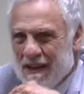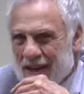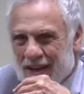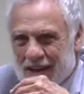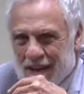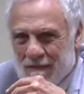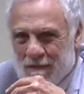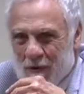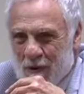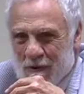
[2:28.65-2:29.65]

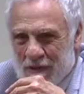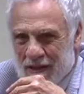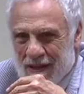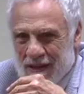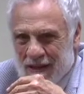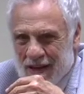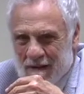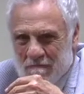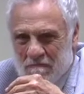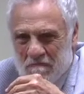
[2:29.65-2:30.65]
for
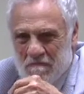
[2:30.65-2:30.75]
the